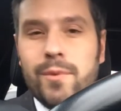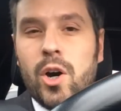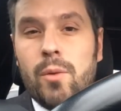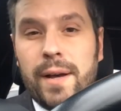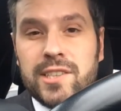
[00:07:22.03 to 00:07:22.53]

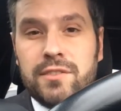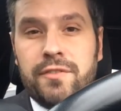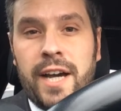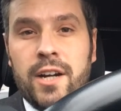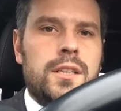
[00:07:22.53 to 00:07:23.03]
not a massive
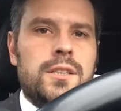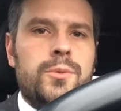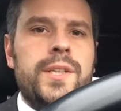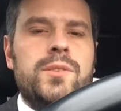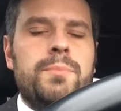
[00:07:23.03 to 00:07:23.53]
fan of.
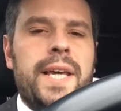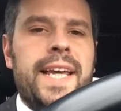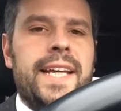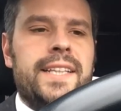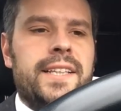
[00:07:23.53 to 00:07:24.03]
The reason
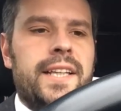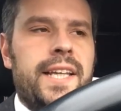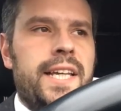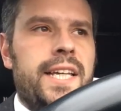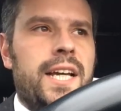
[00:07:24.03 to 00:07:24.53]
being that
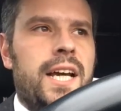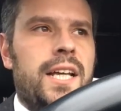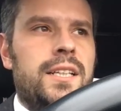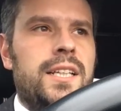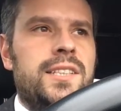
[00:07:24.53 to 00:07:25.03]

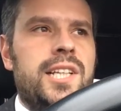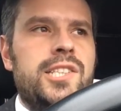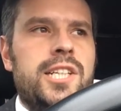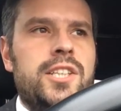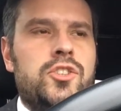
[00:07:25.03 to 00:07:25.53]

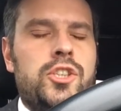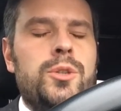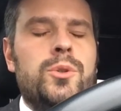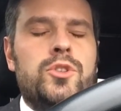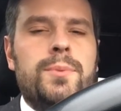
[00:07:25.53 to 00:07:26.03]
essentially the
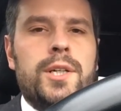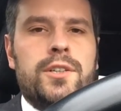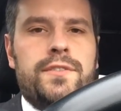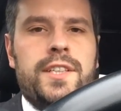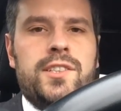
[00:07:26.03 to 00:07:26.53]
two
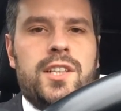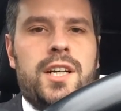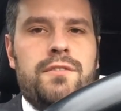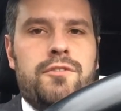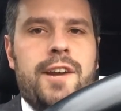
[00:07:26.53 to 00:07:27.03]
autobiographies that
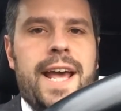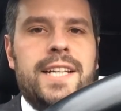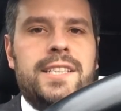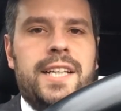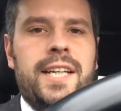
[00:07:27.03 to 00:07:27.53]
I've
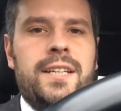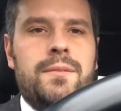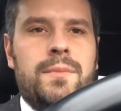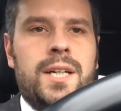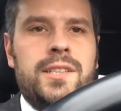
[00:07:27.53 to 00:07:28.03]
read in
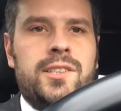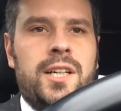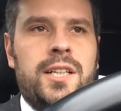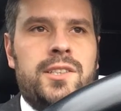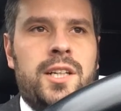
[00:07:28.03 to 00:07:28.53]
my
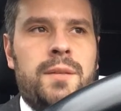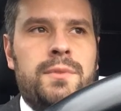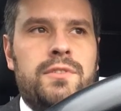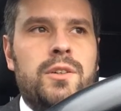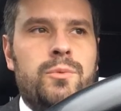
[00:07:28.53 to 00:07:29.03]
entire time
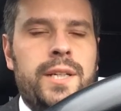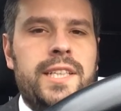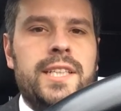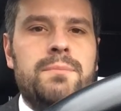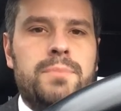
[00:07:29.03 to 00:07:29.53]
of
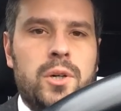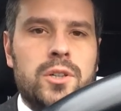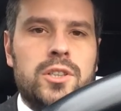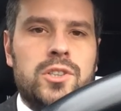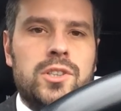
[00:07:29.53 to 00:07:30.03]
reading
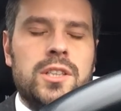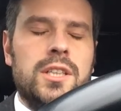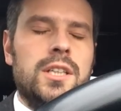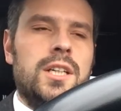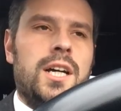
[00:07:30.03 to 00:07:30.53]
books
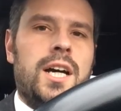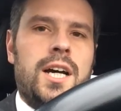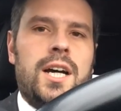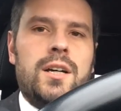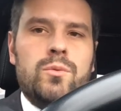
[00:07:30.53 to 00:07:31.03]

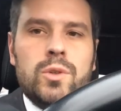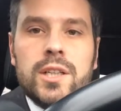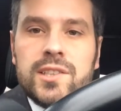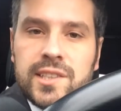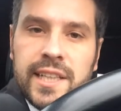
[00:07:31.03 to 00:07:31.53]

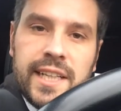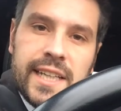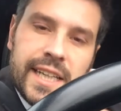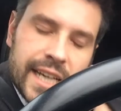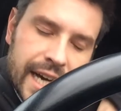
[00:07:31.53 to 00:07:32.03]
was
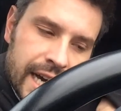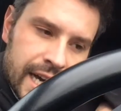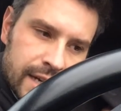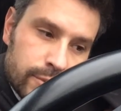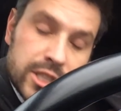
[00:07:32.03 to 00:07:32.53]
the
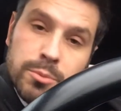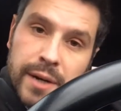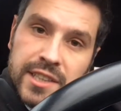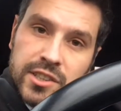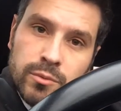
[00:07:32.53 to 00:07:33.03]
Richard
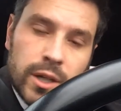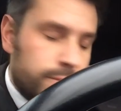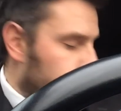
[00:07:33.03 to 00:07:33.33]
Branson one,